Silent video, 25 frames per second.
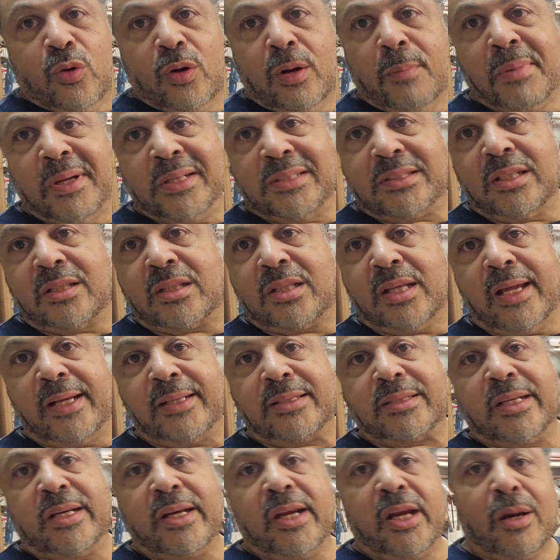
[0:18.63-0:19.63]
doing a bunch of
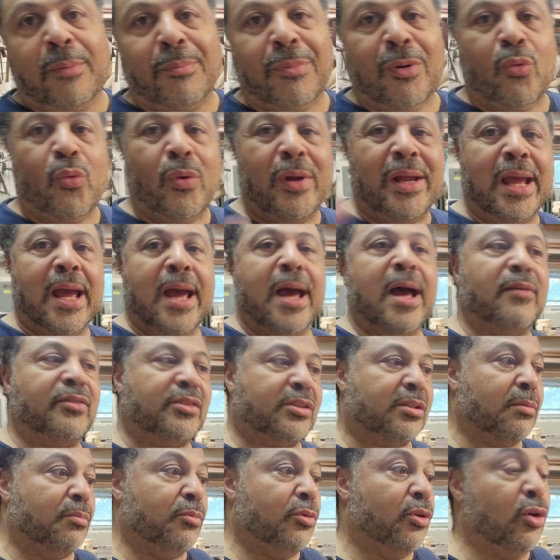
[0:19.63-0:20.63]
things in here, but we
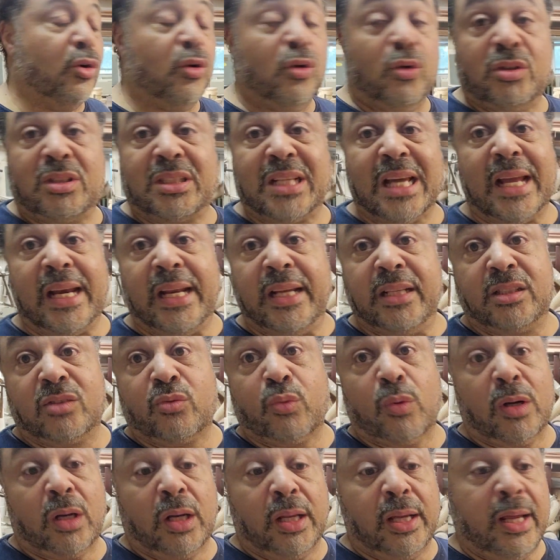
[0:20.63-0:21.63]
have some news that
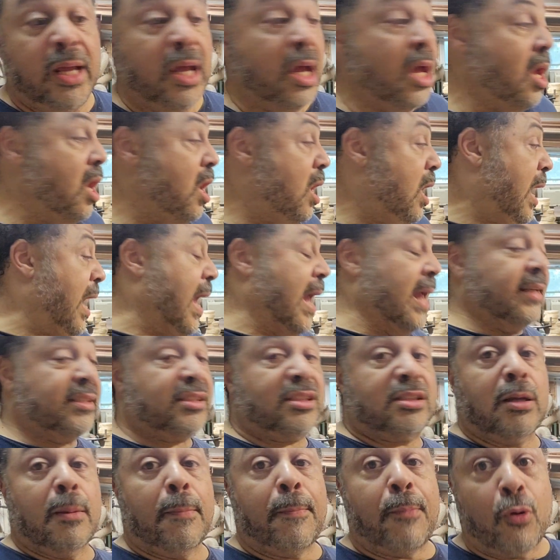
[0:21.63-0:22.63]
is really a
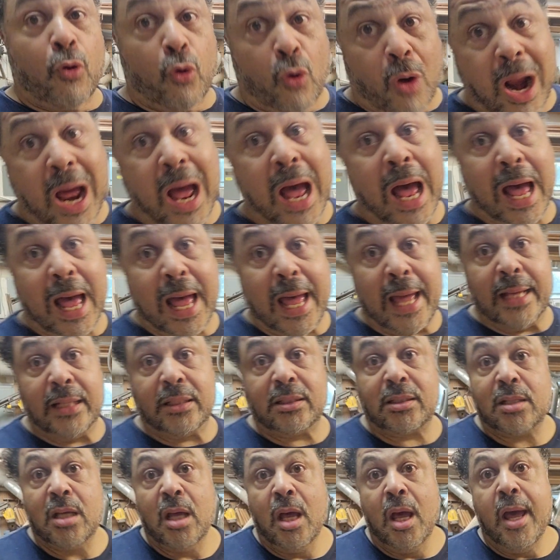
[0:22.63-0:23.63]

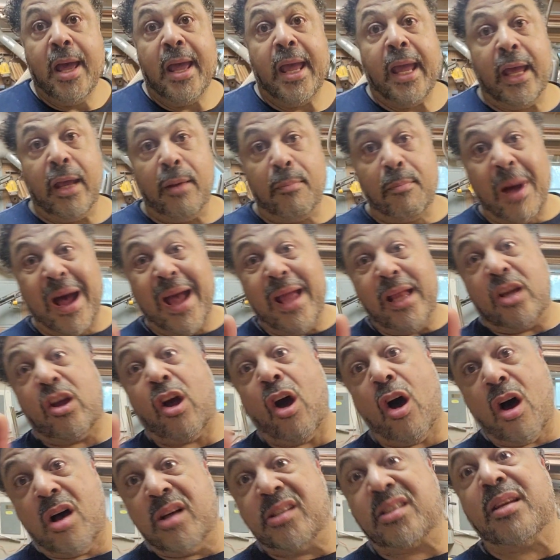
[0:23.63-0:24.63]
surprise and might
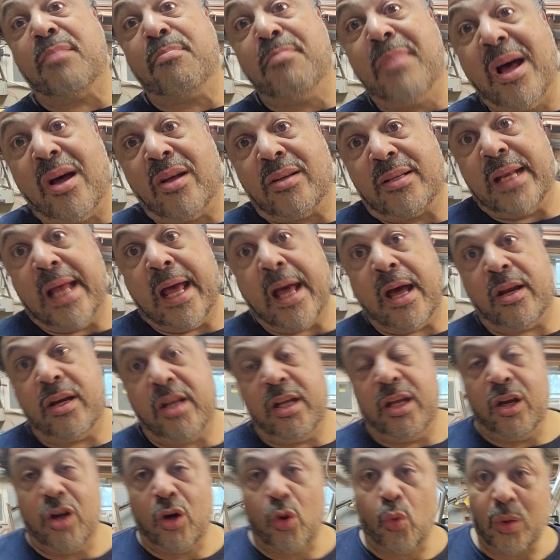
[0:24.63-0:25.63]
cause a
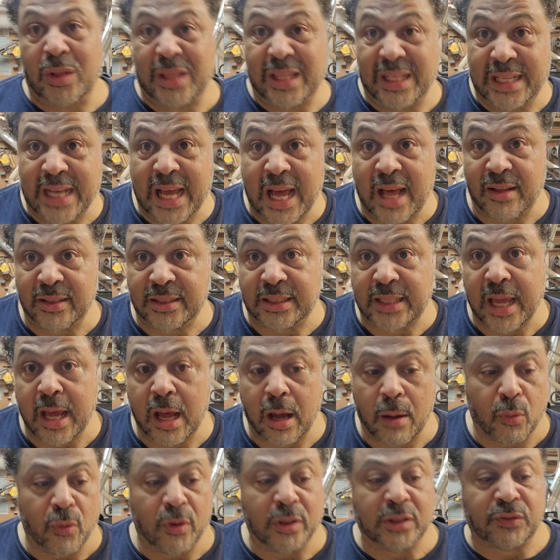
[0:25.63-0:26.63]
meltdown here with the Dallas
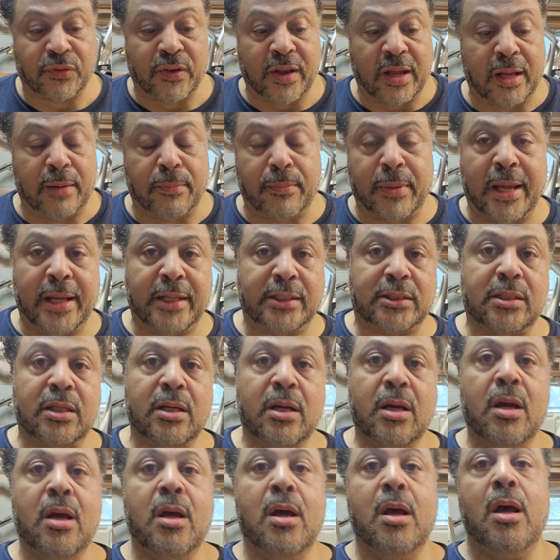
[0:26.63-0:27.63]
Cowboys fan base.
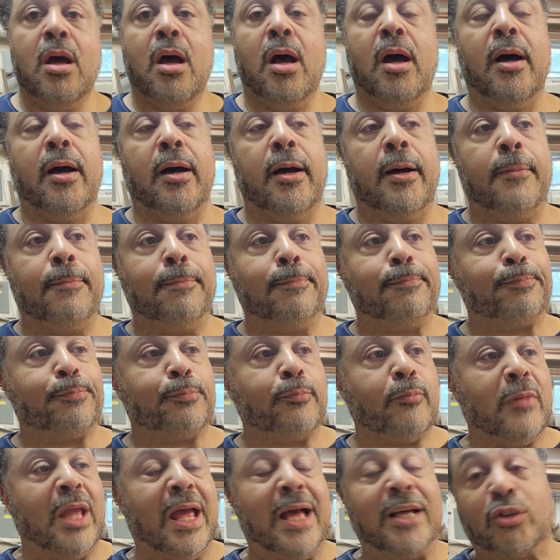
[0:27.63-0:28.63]
Um,
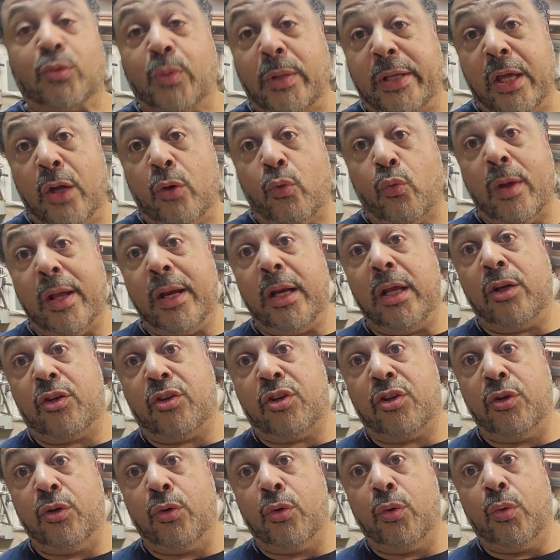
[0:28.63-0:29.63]
as we get
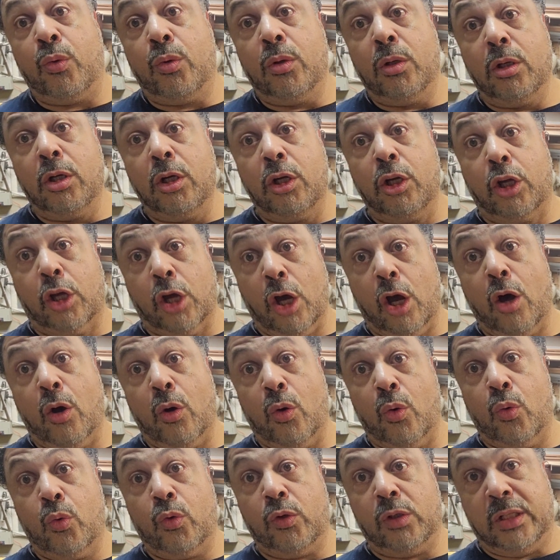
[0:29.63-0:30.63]
ready to
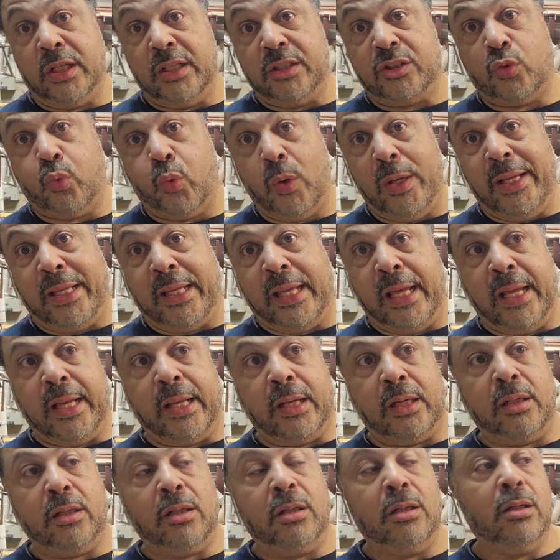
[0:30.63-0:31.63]
go this
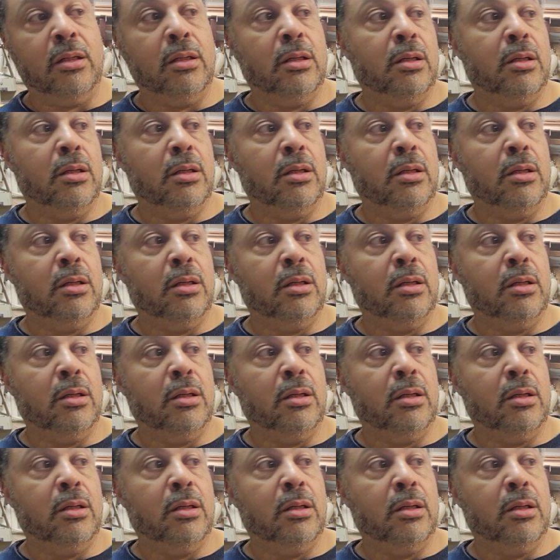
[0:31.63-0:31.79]
weekend,